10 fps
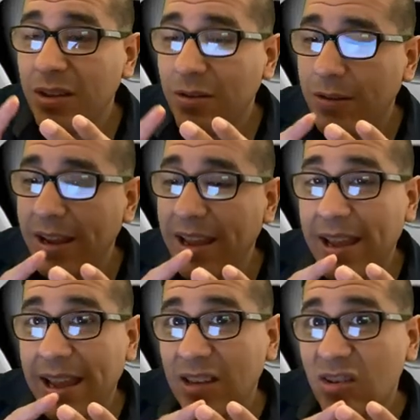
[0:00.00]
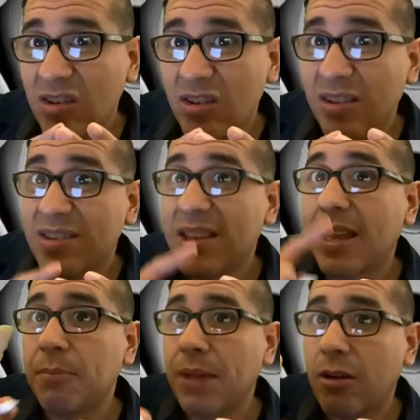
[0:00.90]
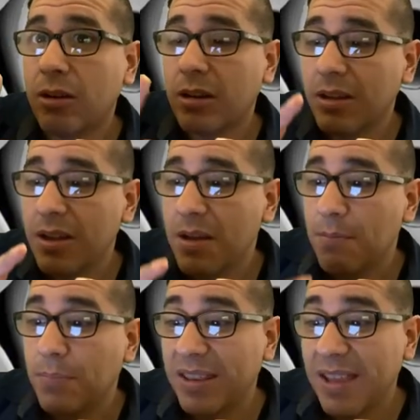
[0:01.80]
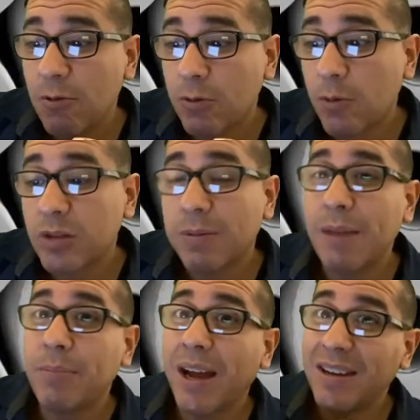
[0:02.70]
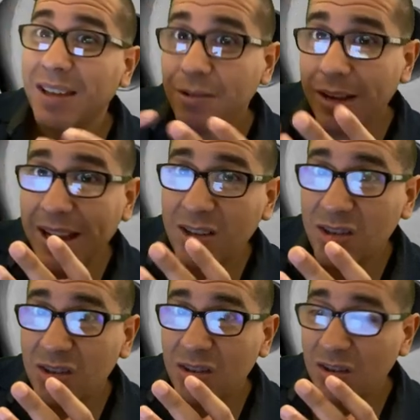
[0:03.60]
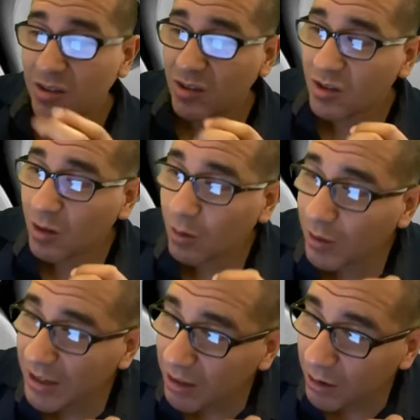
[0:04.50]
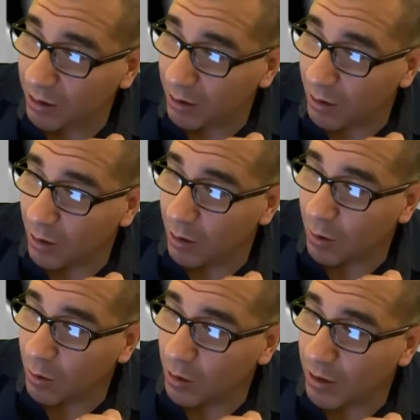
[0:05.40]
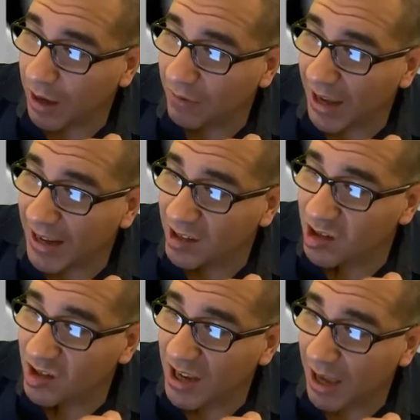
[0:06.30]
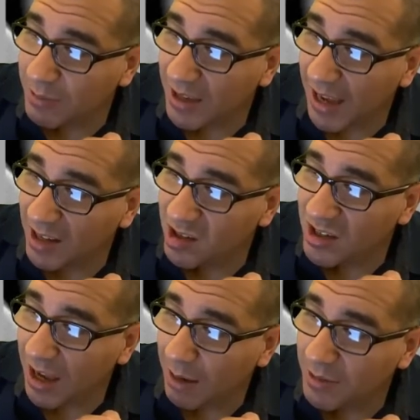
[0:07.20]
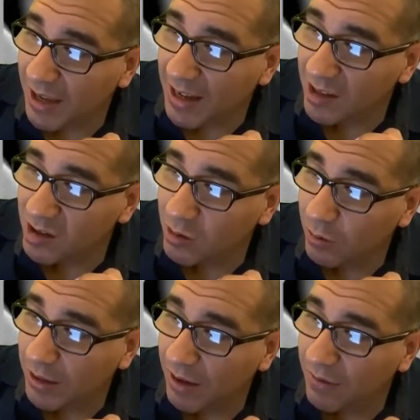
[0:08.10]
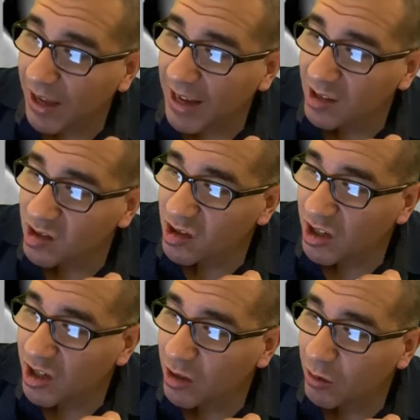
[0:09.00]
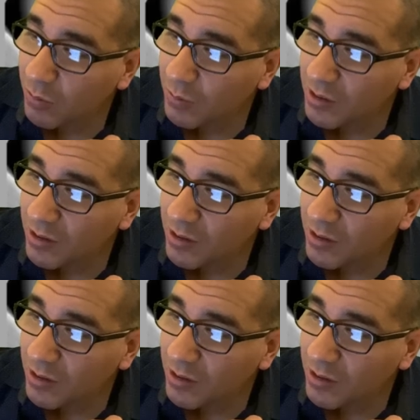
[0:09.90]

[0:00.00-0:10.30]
right? H to the second power. But then we're multiplying by another H. So here, you have h times h times h, so you have h cubed